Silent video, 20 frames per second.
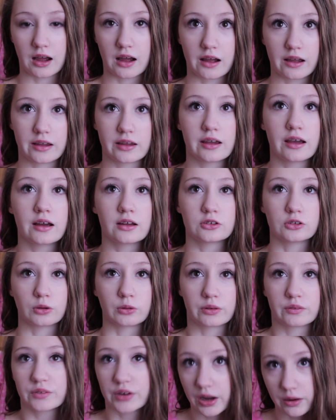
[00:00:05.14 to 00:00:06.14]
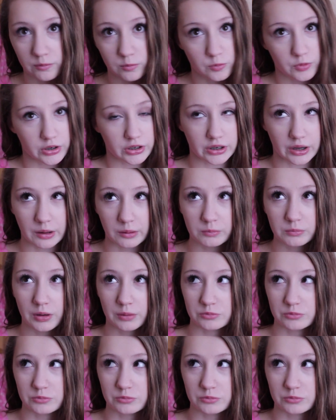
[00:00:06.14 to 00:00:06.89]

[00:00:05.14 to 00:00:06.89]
I don't even have them written down.